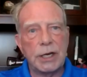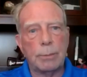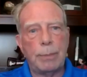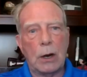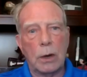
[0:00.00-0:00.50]

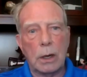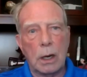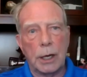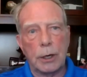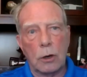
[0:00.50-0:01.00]
air power
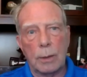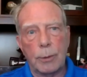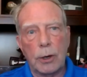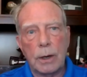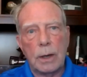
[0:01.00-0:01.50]
on
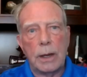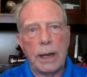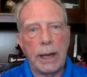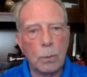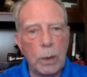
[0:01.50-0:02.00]
armor,
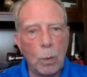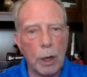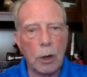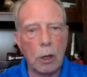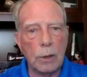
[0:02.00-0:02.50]
and we
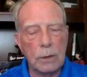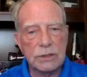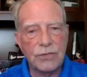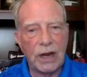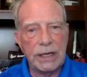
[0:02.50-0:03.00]
won all of
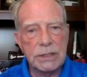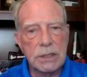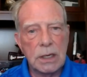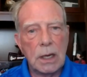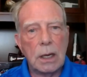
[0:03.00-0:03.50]
those
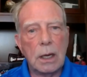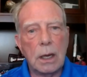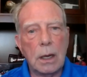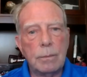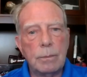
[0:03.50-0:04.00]
fights.
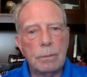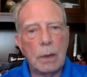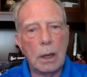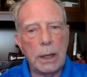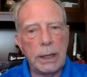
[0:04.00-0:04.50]

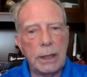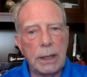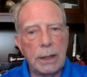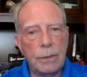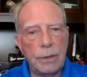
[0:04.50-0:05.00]

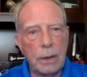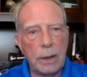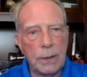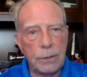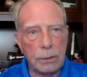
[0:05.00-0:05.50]
In
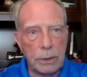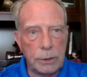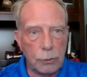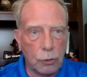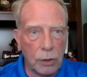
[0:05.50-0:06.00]
the
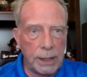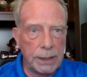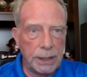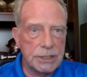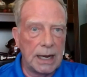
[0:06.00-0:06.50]

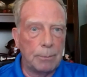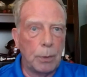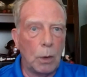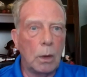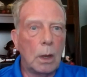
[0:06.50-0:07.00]
Ukraine
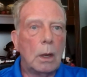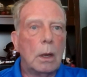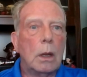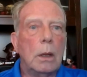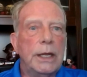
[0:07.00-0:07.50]
example,
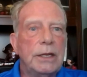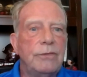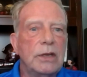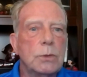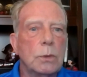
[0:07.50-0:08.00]

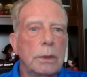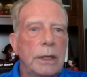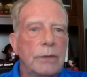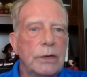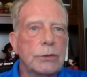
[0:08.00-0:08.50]
individual
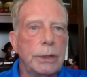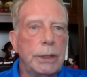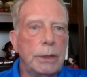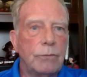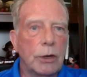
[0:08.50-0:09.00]

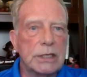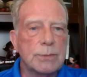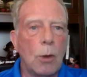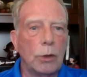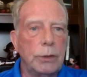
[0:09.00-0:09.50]
infantry, very
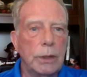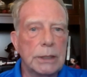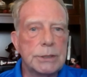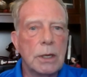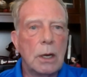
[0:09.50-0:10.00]
small
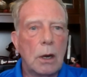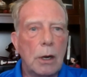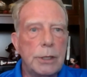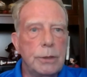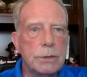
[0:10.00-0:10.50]
units,
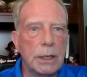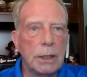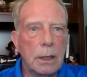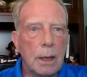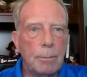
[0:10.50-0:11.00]
are
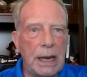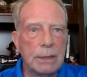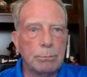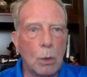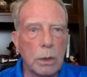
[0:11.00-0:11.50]
using
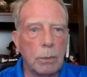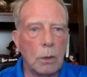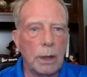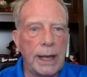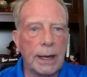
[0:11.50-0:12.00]

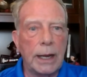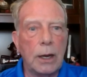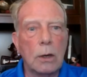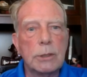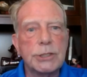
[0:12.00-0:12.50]
man-portable
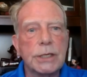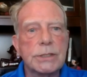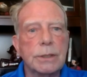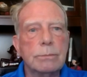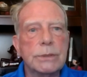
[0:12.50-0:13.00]
anti-armor
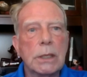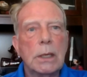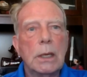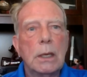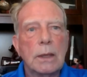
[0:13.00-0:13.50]
systems
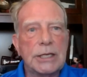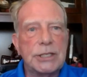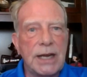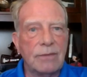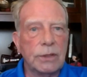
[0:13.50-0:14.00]
like
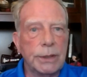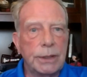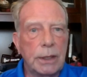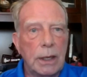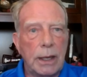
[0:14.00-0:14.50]

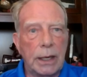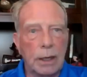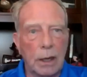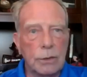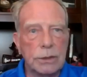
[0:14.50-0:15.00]
Javelin
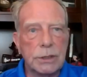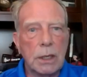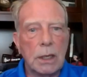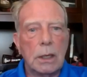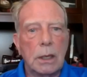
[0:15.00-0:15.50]
and others
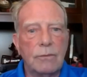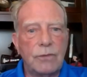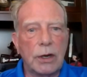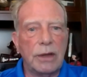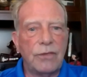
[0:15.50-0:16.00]

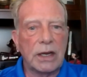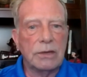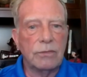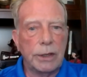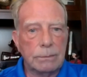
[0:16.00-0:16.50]
very
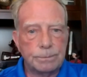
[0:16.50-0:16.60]
effectively.